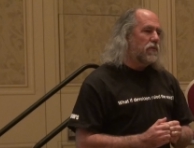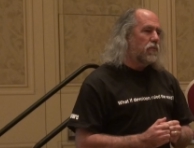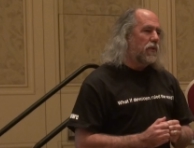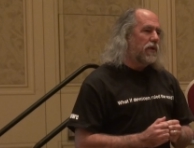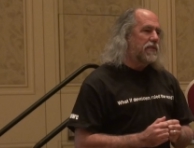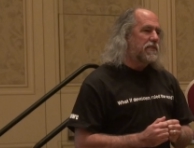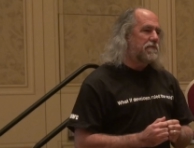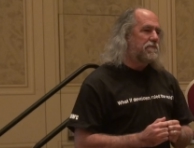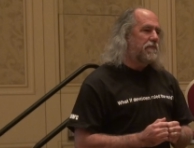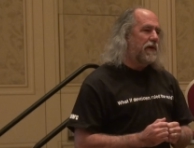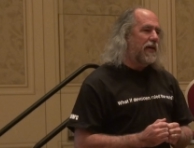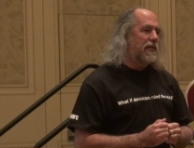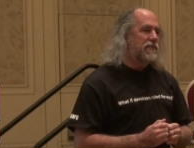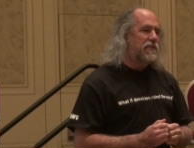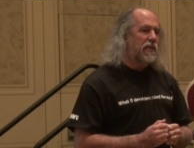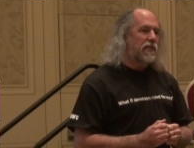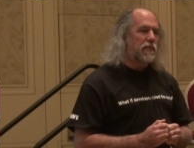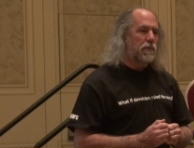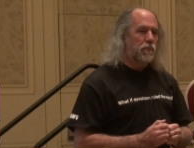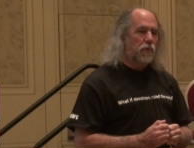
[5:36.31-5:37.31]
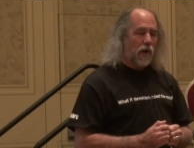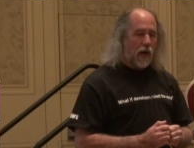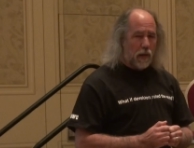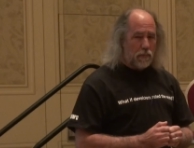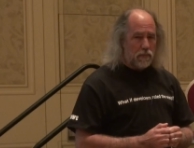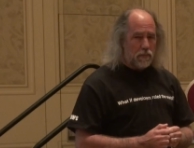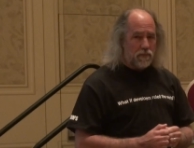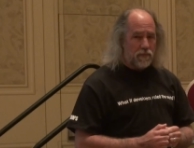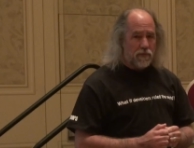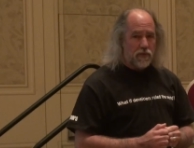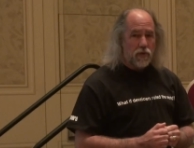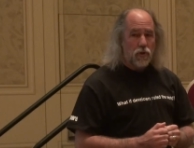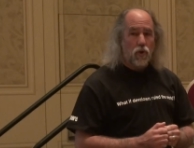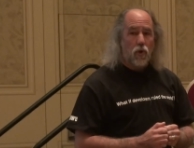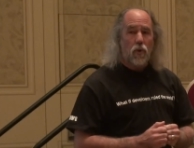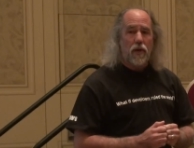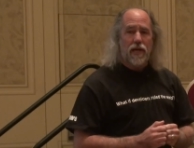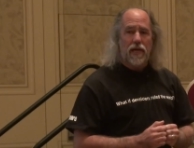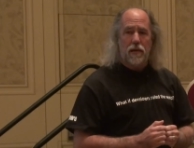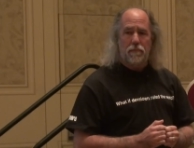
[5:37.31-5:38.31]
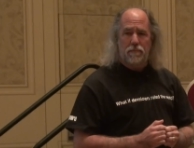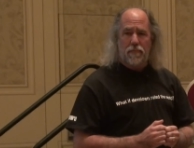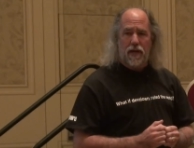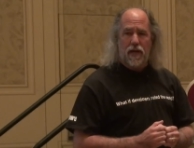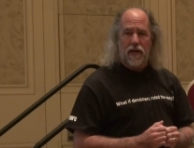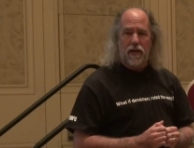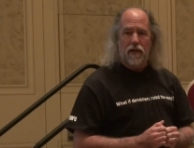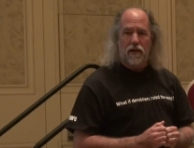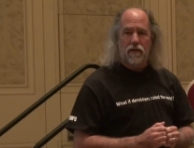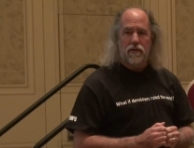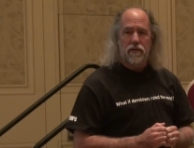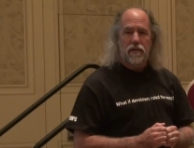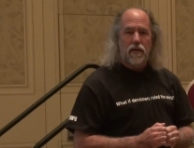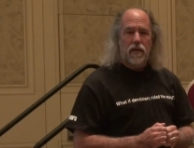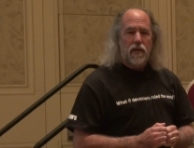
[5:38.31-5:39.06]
was facing the problem of a growing empire.